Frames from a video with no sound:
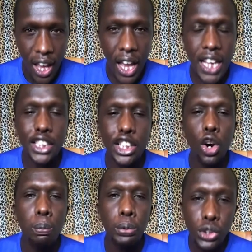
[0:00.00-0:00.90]
and the
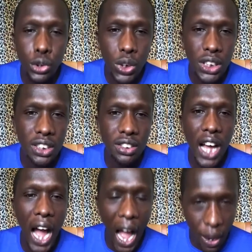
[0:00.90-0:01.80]
opportunities
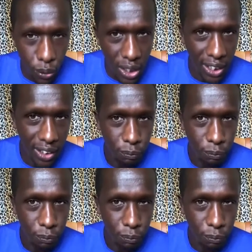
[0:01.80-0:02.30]
are out there.